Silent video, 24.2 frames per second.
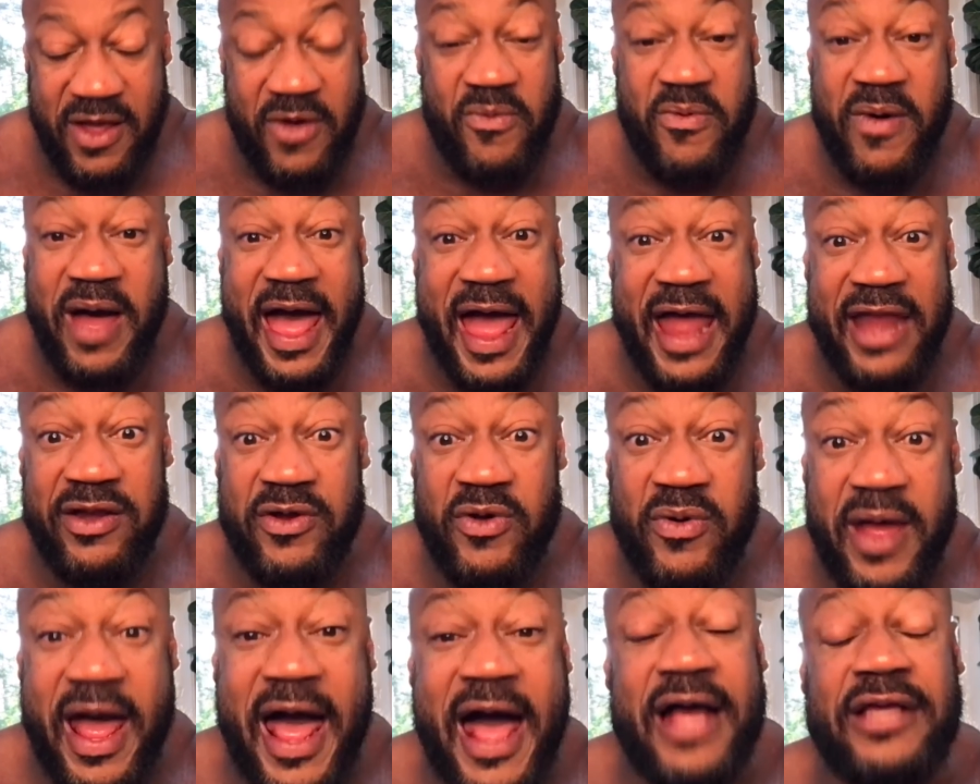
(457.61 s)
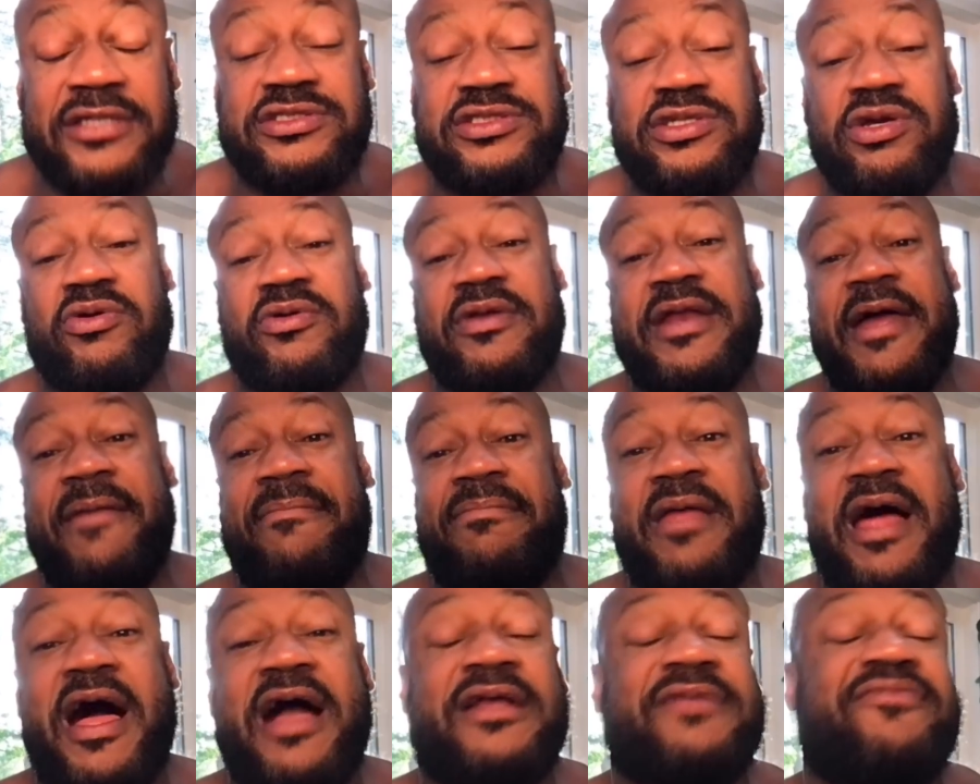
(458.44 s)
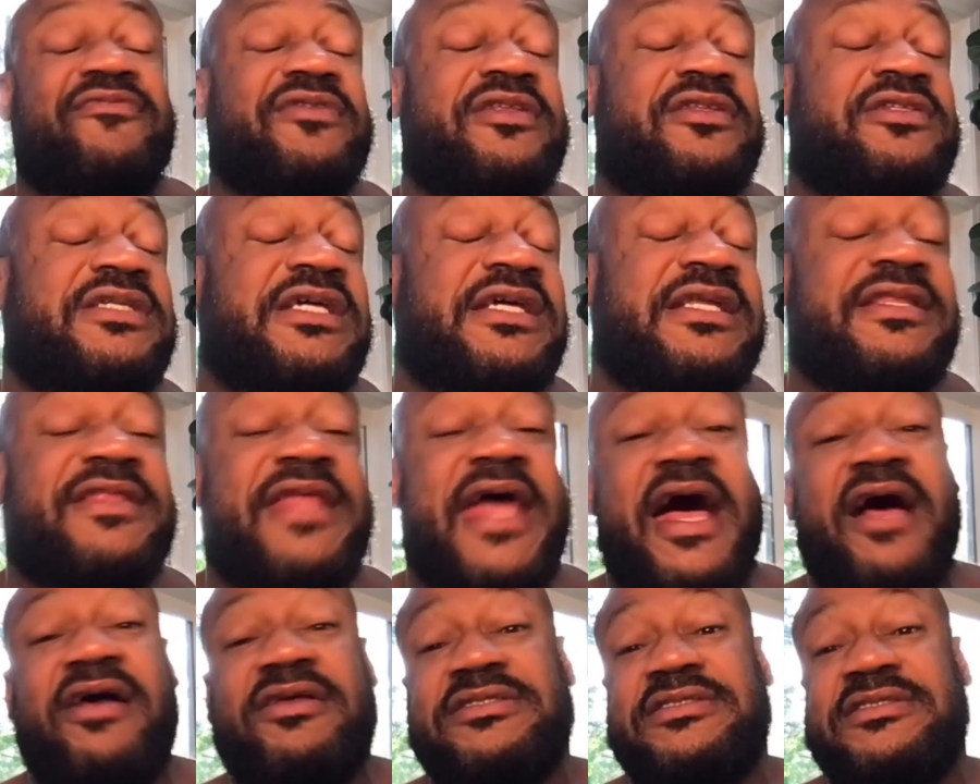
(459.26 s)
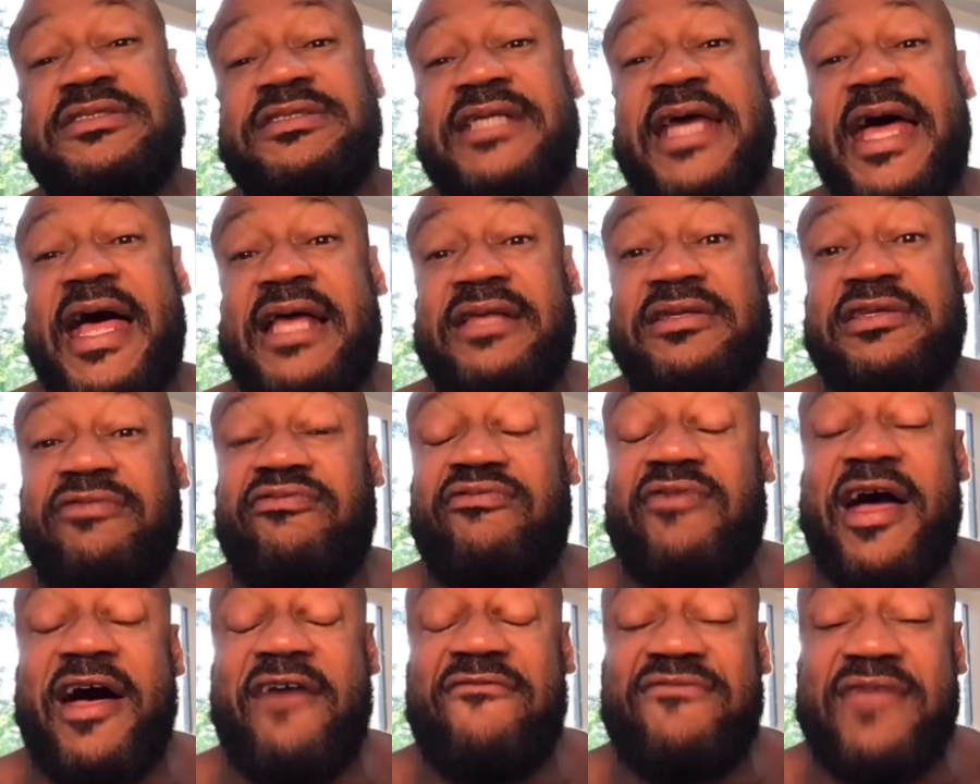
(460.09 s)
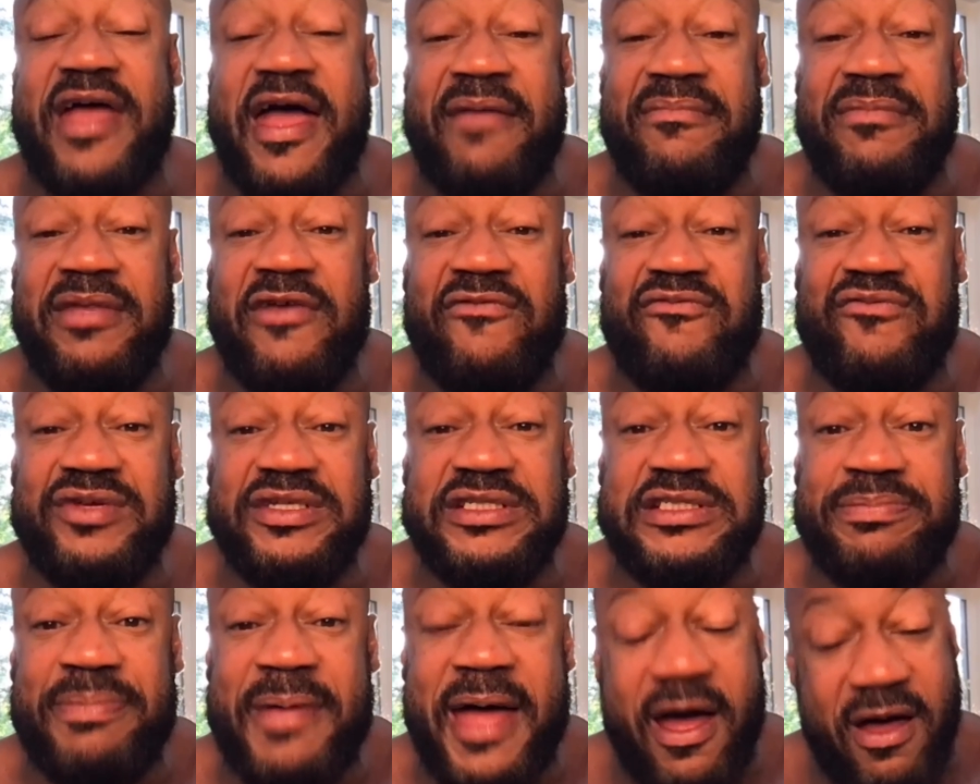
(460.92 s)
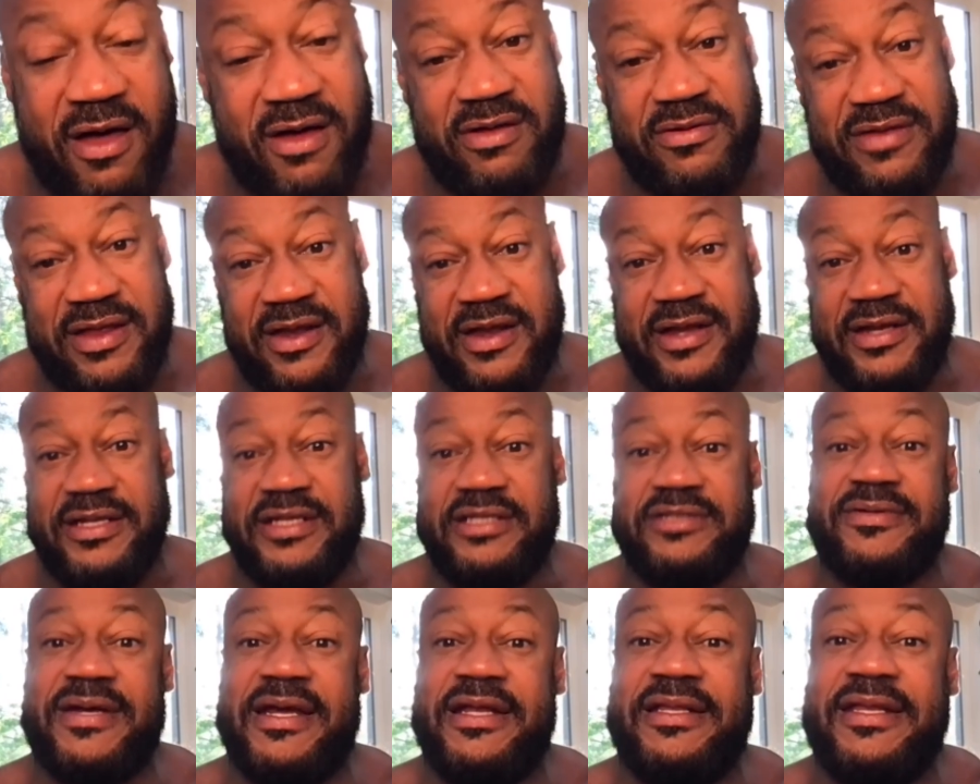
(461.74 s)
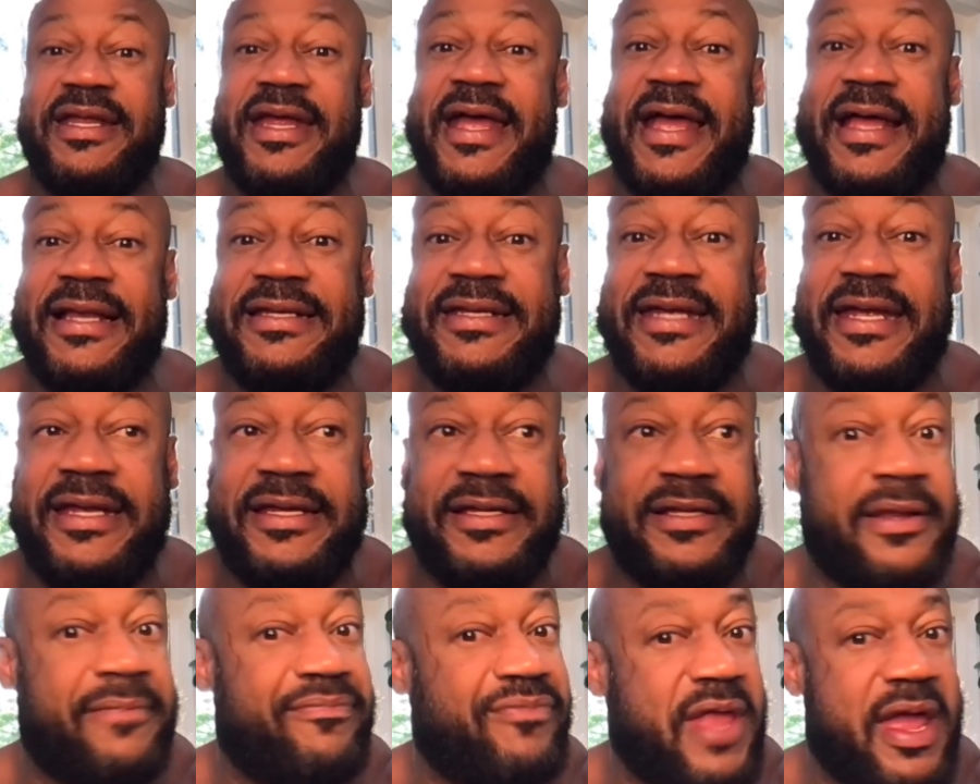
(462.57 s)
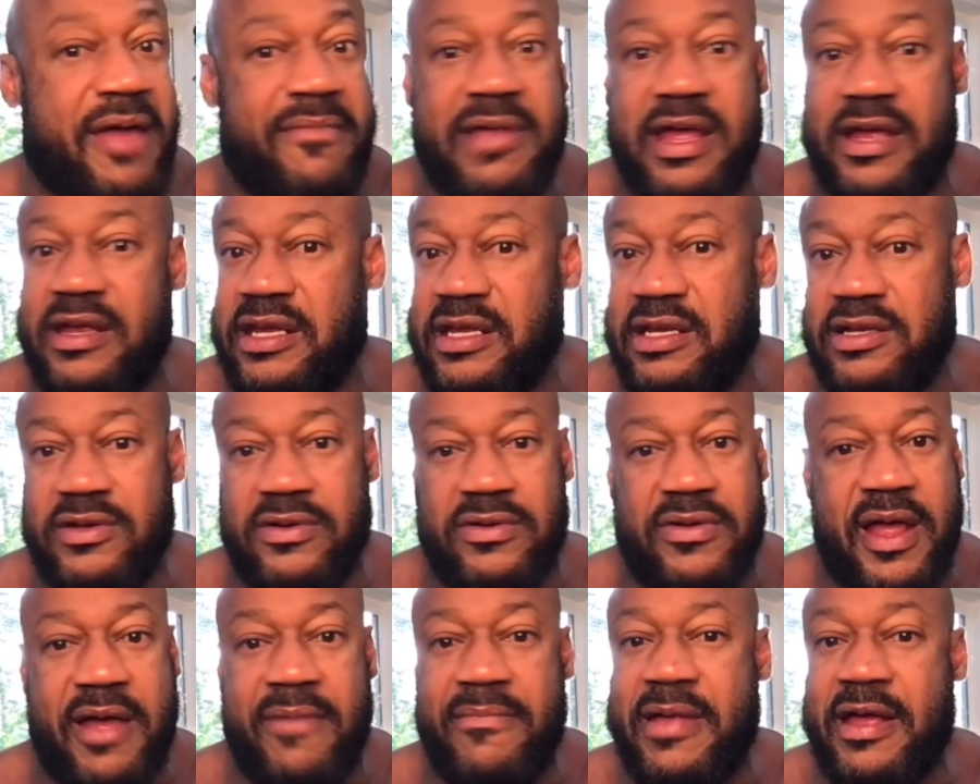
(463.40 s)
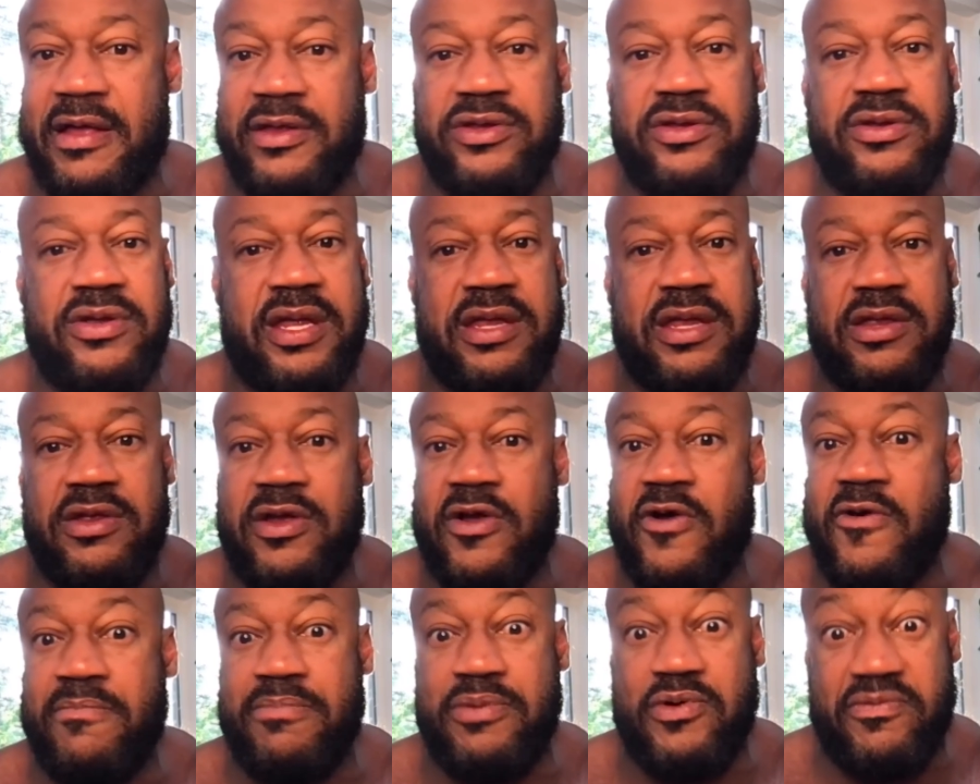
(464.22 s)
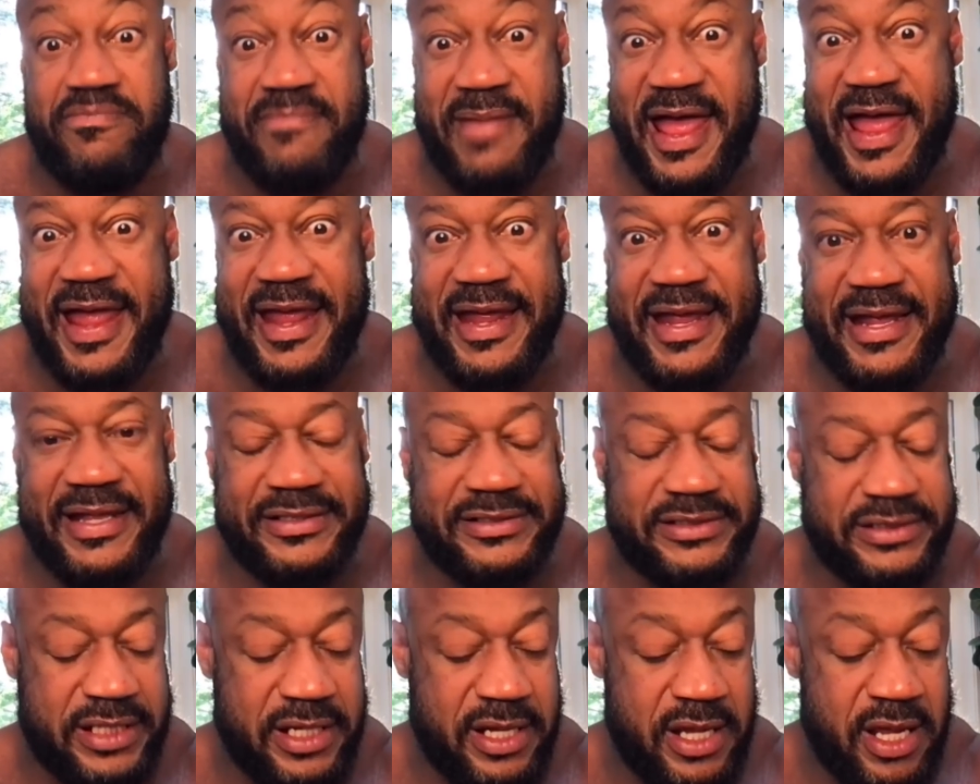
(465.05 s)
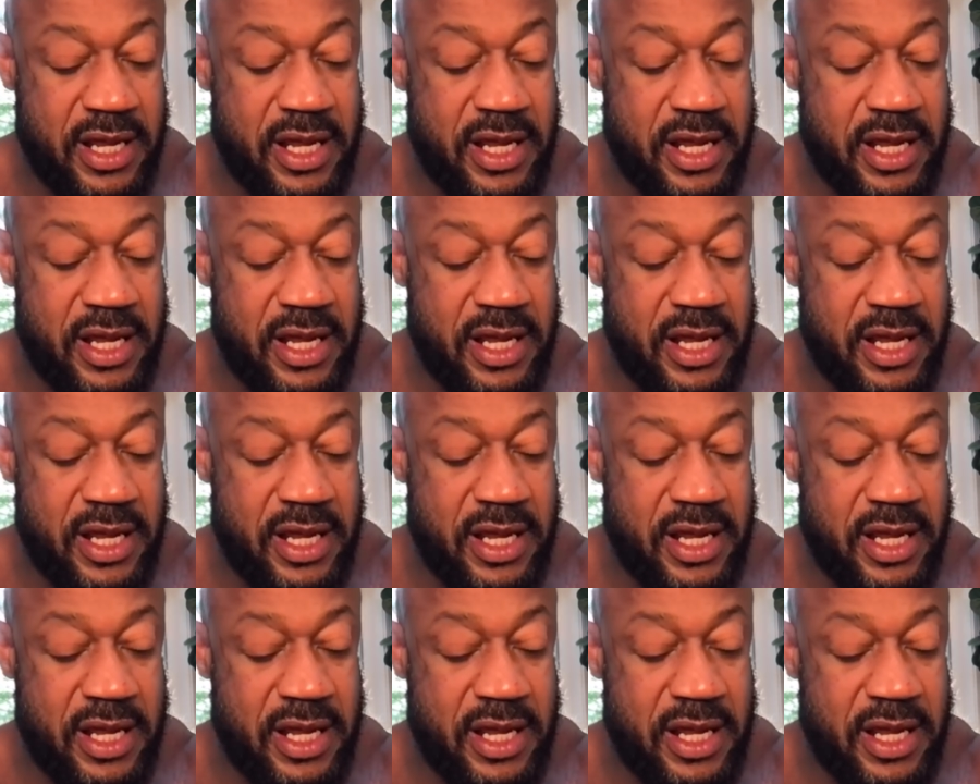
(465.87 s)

Well, I know I'll circle that block 10,000 times before I find me a free spot. Oh, there it is right there. I take it. You ain't going to boot my ass.